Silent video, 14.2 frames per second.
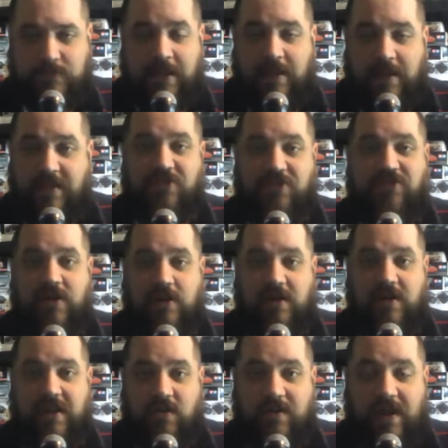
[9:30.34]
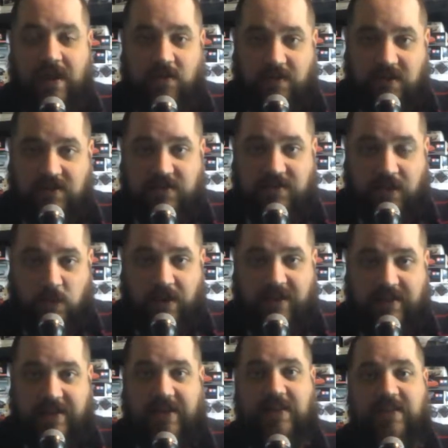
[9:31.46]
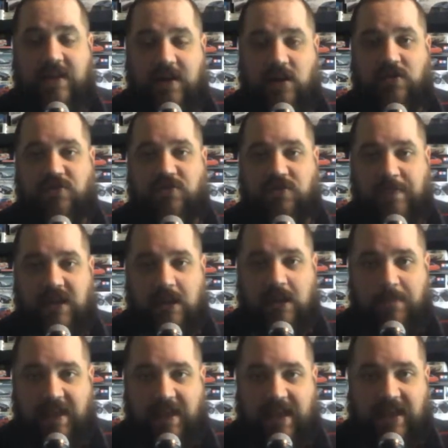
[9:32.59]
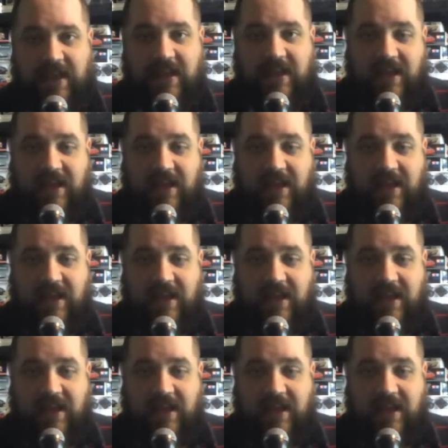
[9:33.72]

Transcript: then it should go together relatively quickly, and then it'll just become a